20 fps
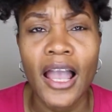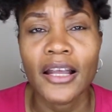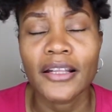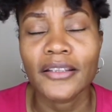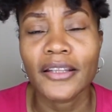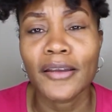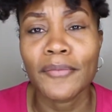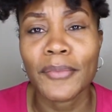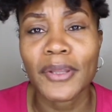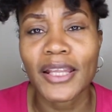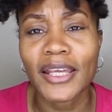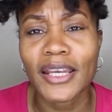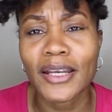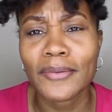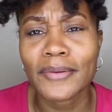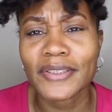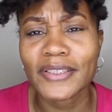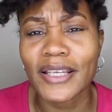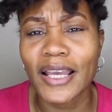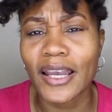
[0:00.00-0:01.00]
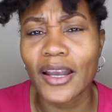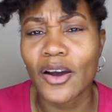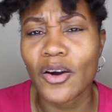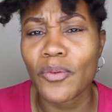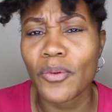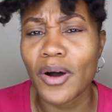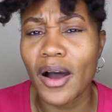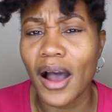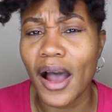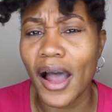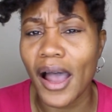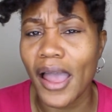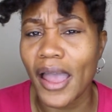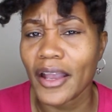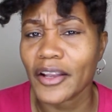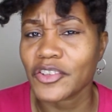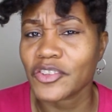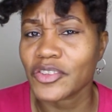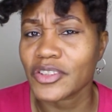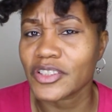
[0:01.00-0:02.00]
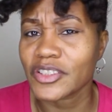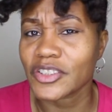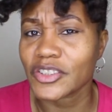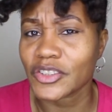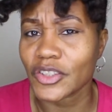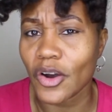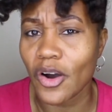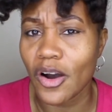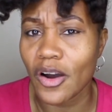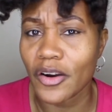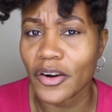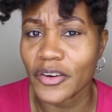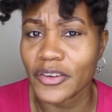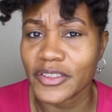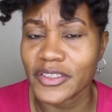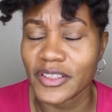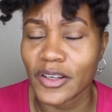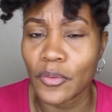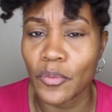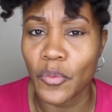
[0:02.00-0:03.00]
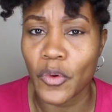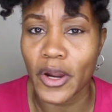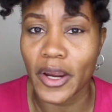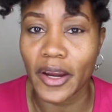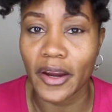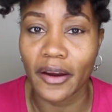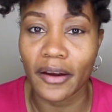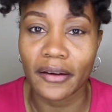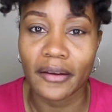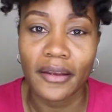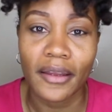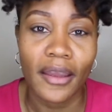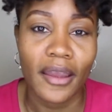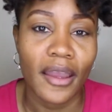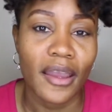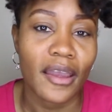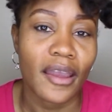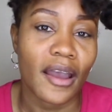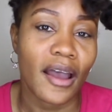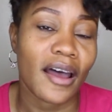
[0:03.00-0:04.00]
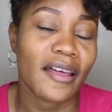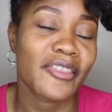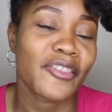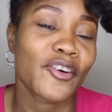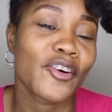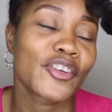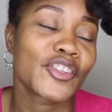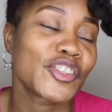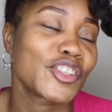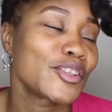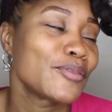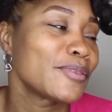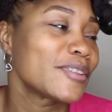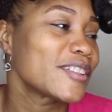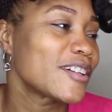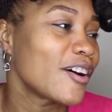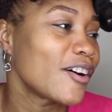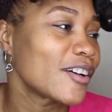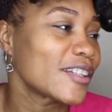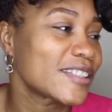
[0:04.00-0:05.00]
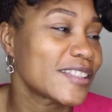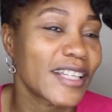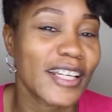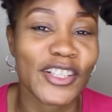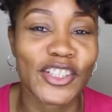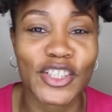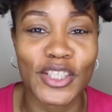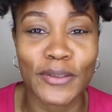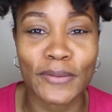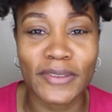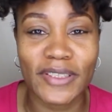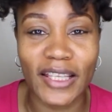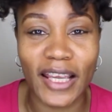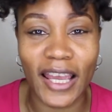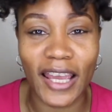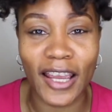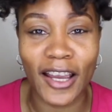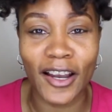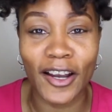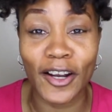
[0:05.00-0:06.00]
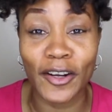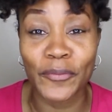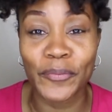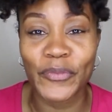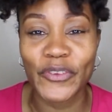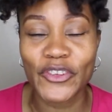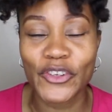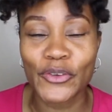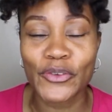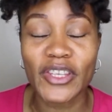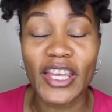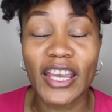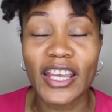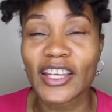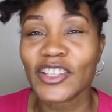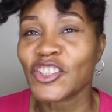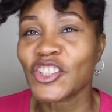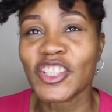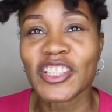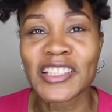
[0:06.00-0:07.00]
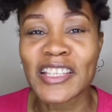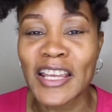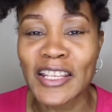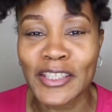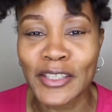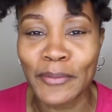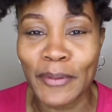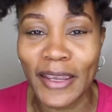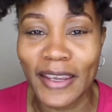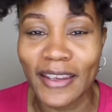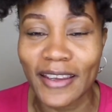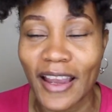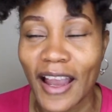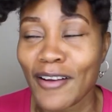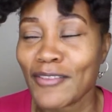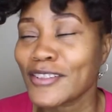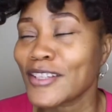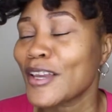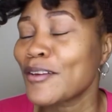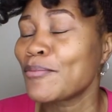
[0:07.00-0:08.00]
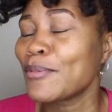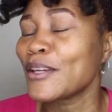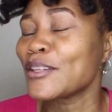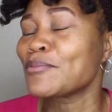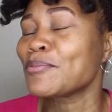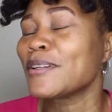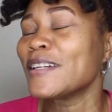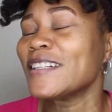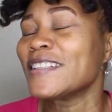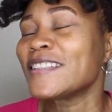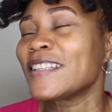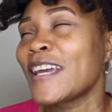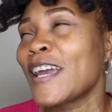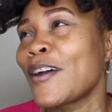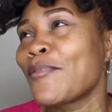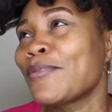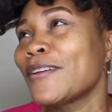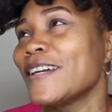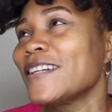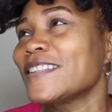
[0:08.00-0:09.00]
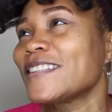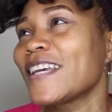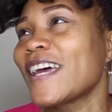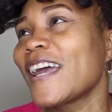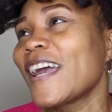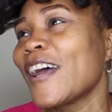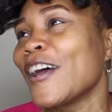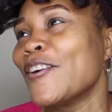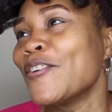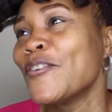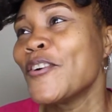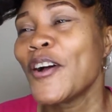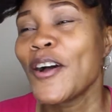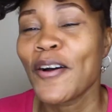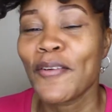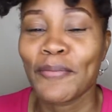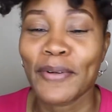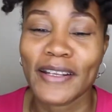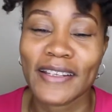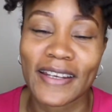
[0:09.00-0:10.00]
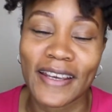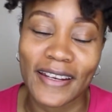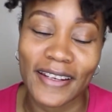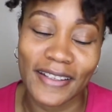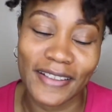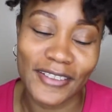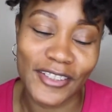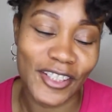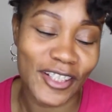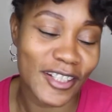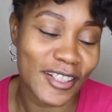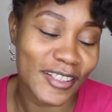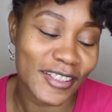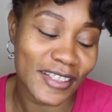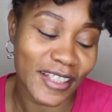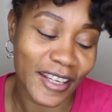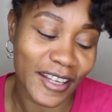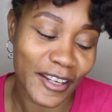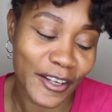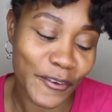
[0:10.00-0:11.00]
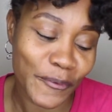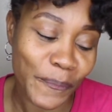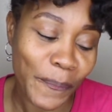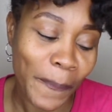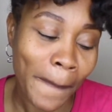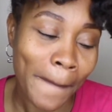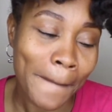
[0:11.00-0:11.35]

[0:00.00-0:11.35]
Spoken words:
Then Malika was like, oh, well, I actually saw her somewhere. I thought she was going to say, she was like, and she said to me, I was like, bitch, please say it, please say it. But she didn't say it.